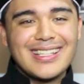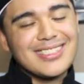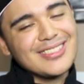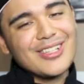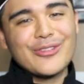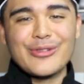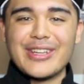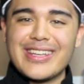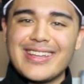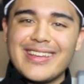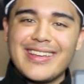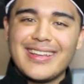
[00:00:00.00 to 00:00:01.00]

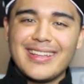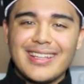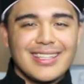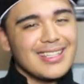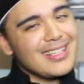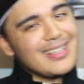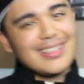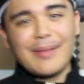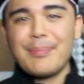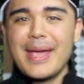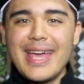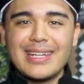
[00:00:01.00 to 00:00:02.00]
Seungri, the
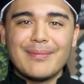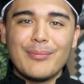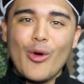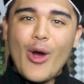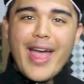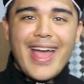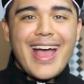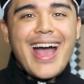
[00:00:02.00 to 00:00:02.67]
panda boy.